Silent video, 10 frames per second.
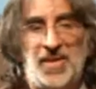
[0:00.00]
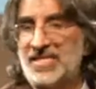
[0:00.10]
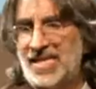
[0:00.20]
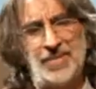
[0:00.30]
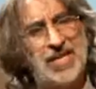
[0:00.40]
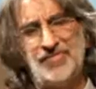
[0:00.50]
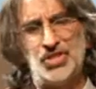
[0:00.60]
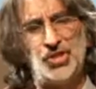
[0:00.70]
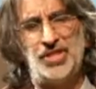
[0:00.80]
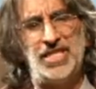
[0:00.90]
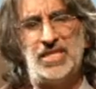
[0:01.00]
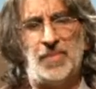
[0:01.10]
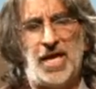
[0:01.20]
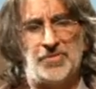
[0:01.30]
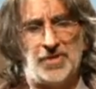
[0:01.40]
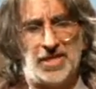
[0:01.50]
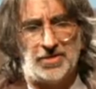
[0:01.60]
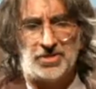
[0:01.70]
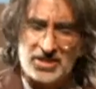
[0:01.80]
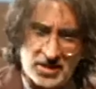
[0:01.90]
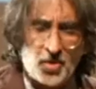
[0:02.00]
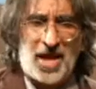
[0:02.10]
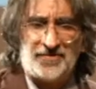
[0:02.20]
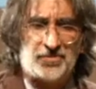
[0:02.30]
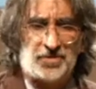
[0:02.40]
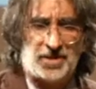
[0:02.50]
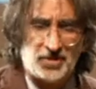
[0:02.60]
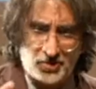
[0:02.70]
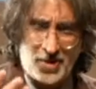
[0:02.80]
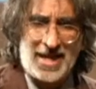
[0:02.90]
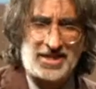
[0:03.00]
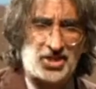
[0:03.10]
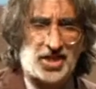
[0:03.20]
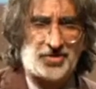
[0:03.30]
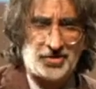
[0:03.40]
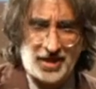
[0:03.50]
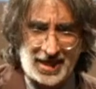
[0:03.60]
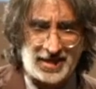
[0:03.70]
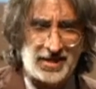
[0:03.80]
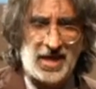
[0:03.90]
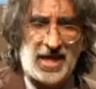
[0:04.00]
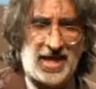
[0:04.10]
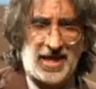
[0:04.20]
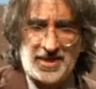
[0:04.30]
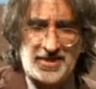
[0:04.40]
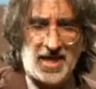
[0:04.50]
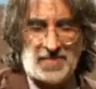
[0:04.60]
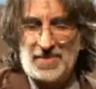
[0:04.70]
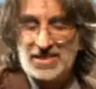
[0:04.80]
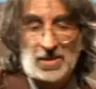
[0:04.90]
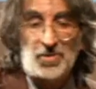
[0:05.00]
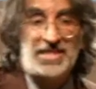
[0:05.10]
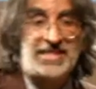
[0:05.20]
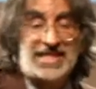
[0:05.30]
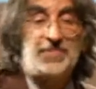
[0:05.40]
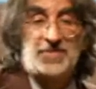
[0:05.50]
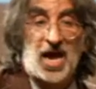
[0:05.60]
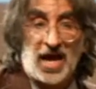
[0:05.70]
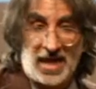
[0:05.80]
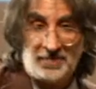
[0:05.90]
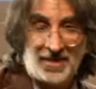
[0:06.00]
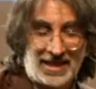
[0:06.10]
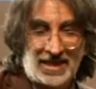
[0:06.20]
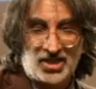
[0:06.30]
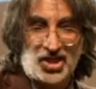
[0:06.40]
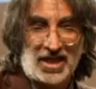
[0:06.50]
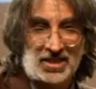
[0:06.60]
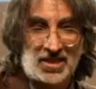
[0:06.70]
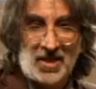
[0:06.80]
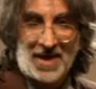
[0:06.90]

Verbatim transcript: debates. And I'm not even sure you need the moderator. Just go after, you know, go at each other and and maybe someone needs to keep time, like in a chess